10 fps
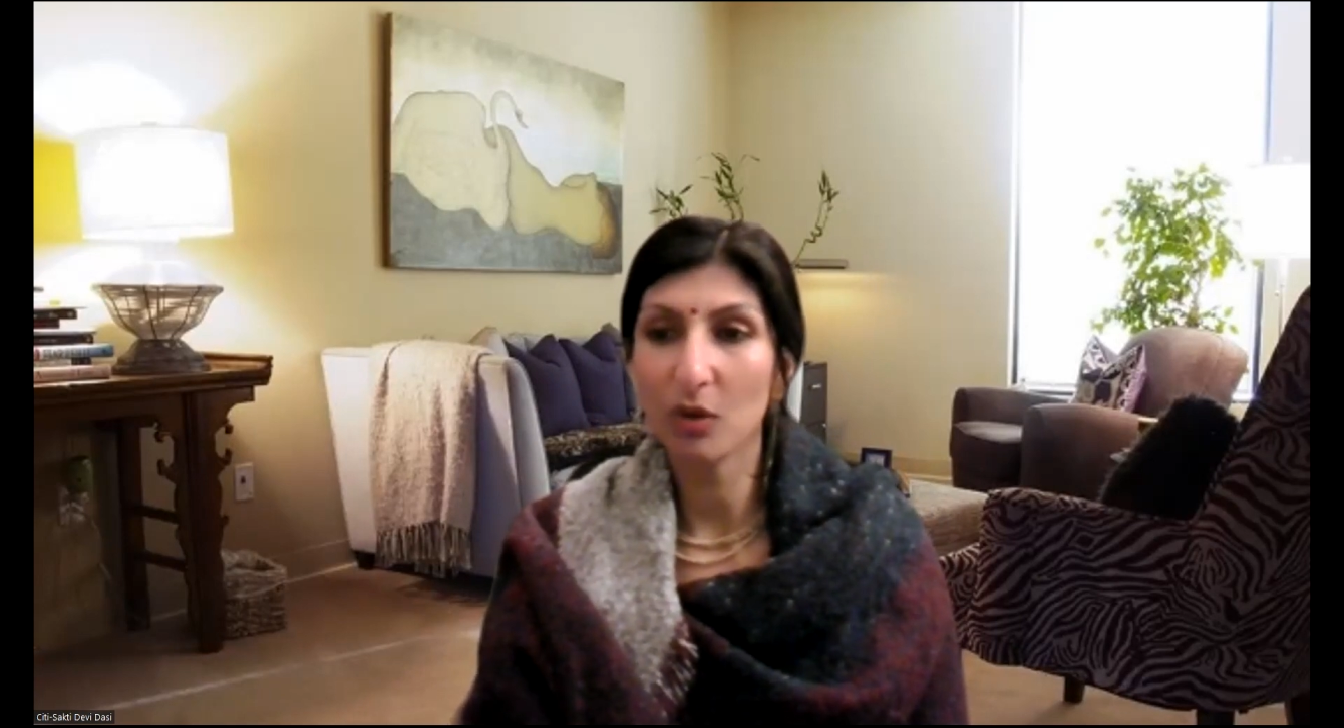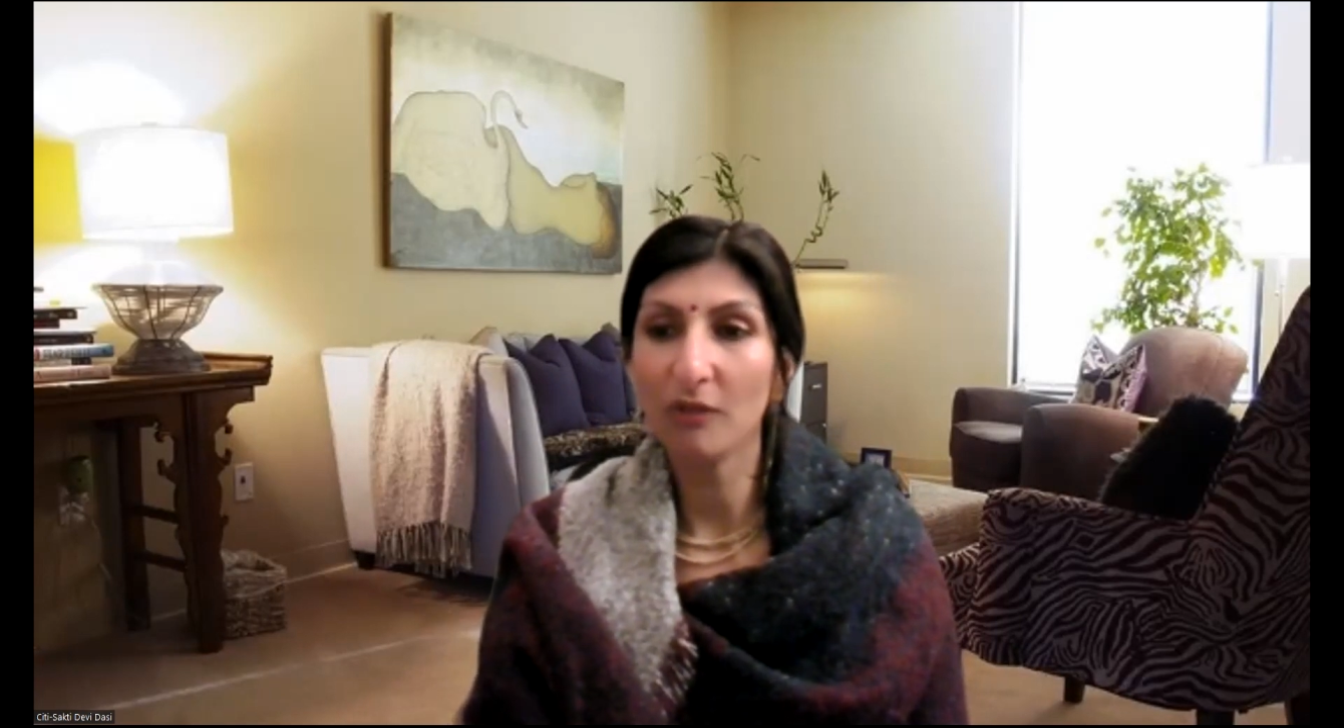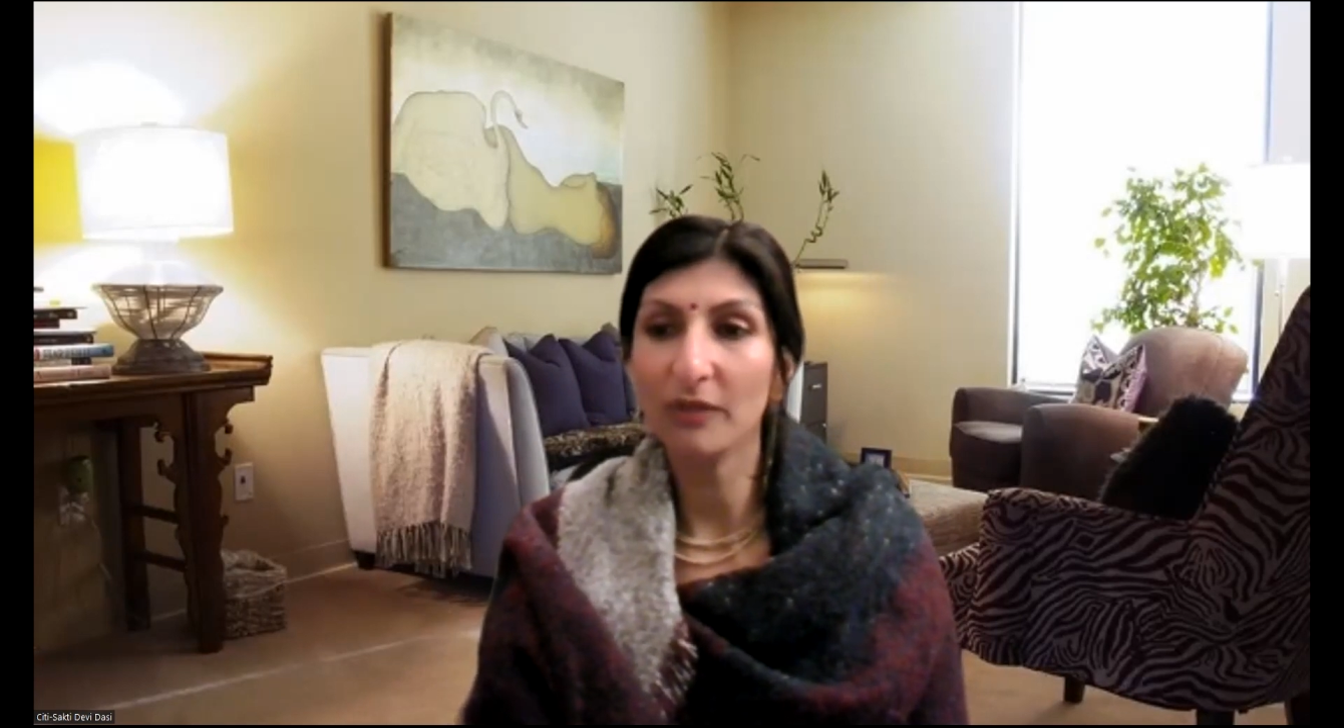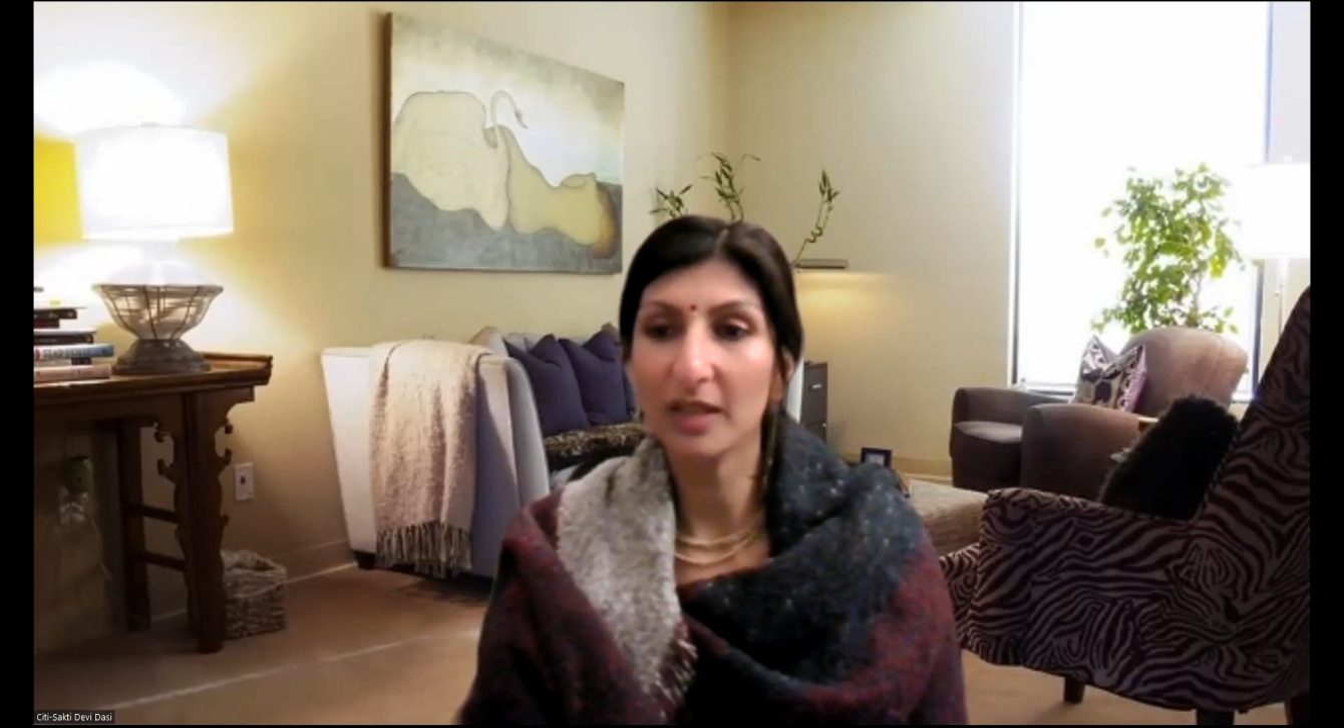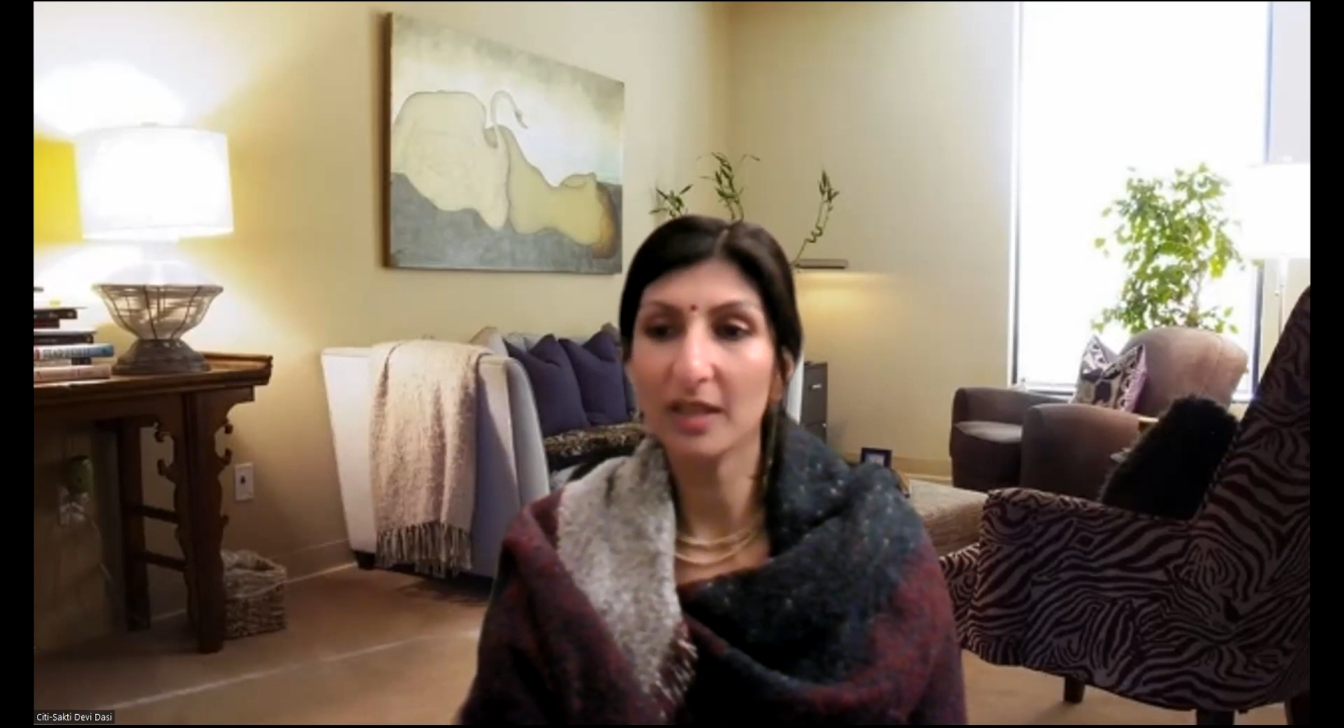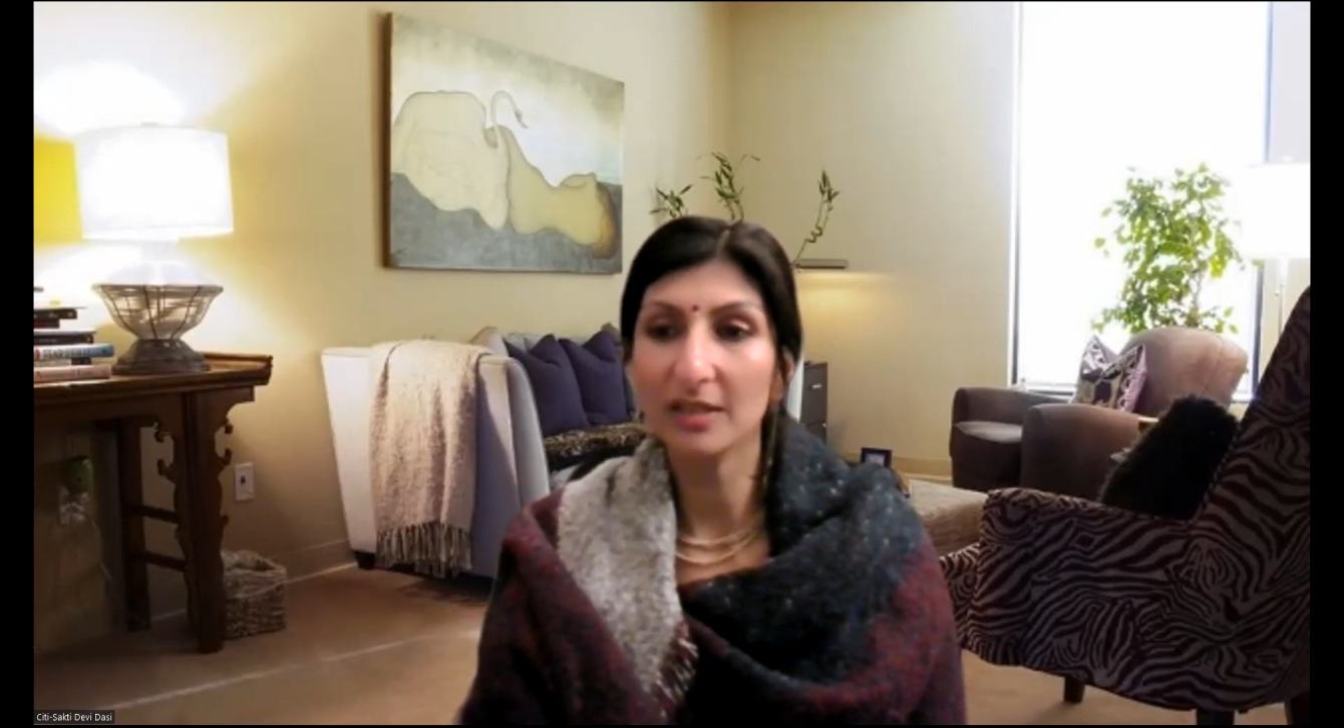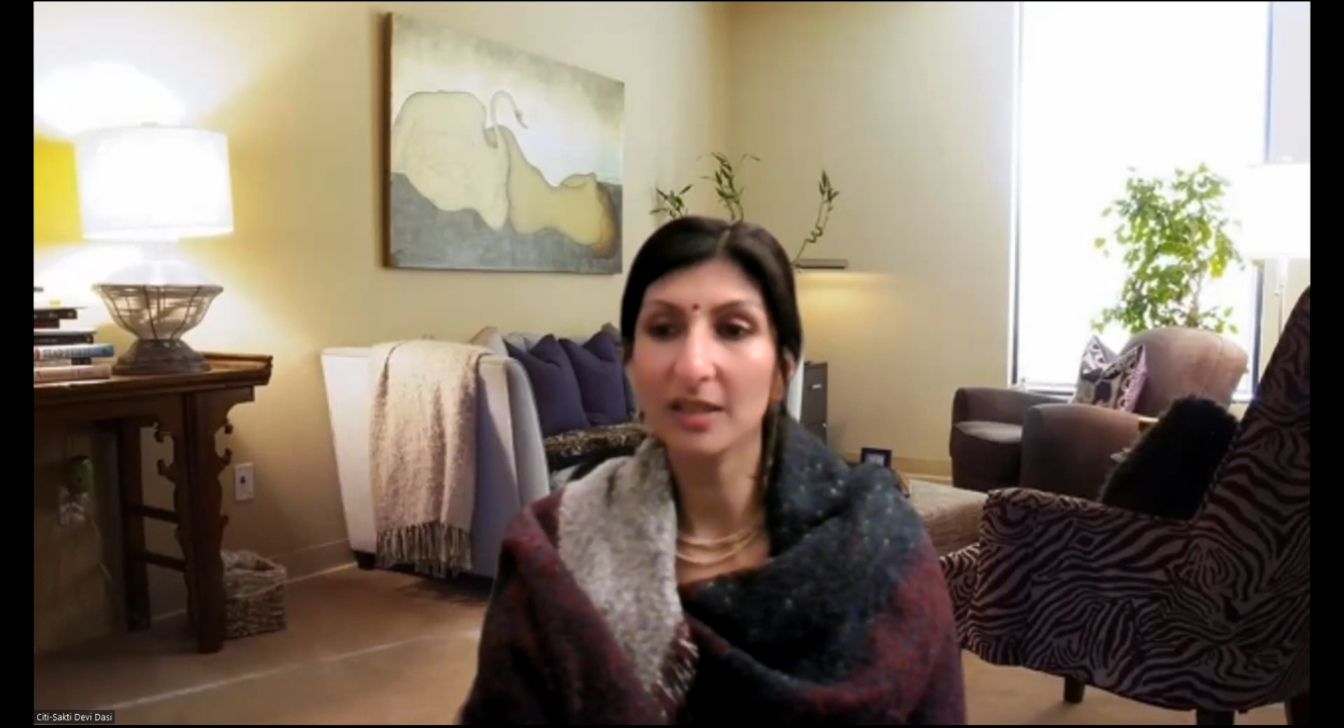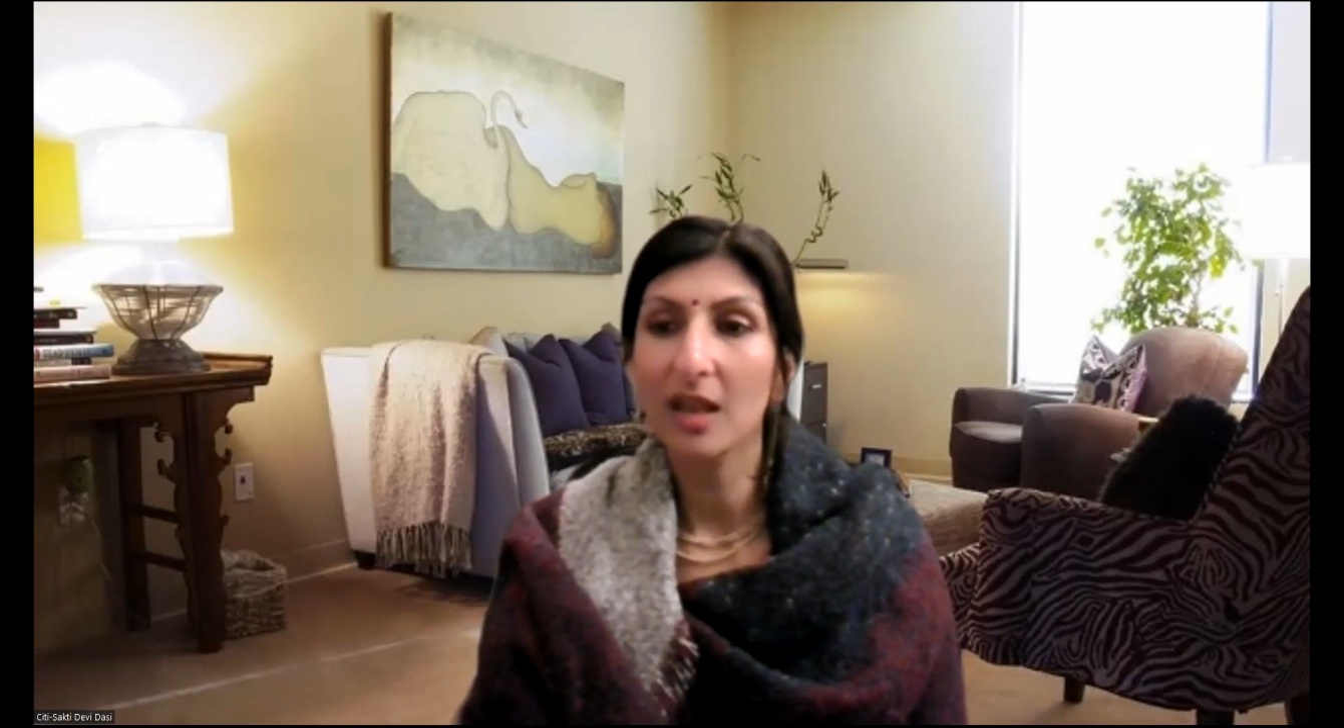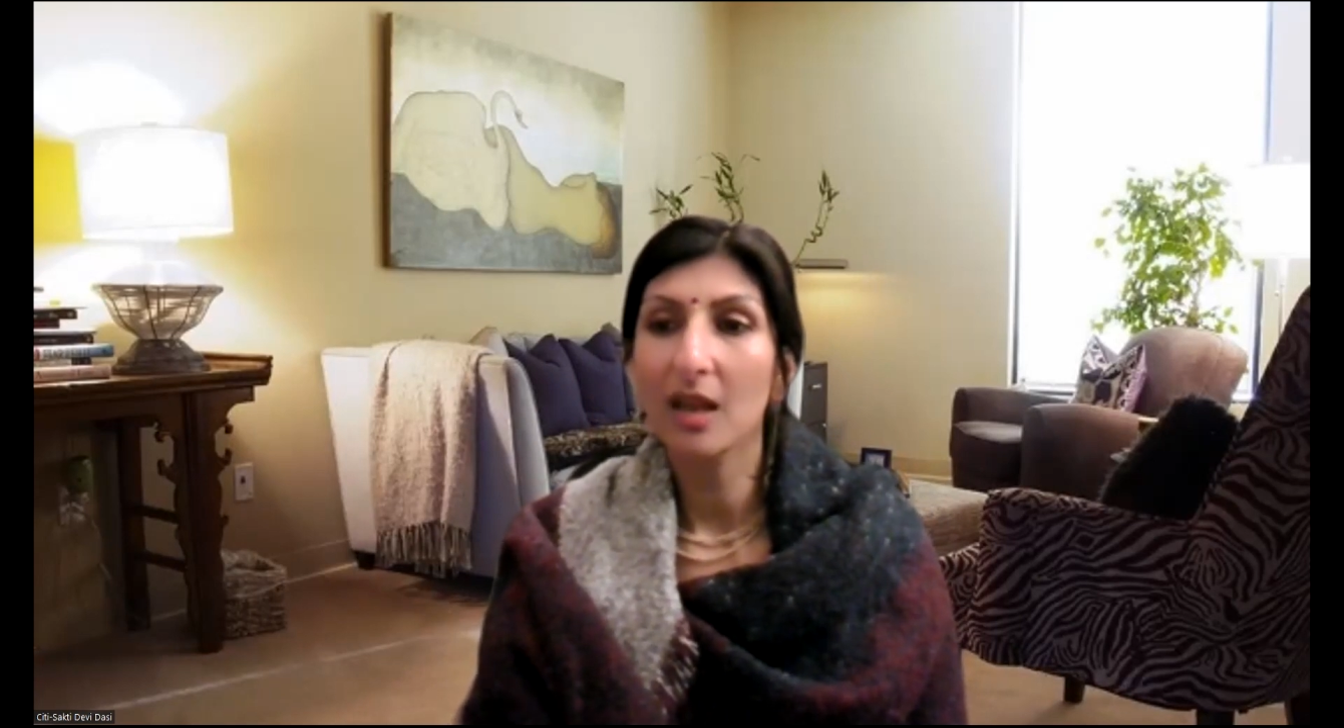offered us,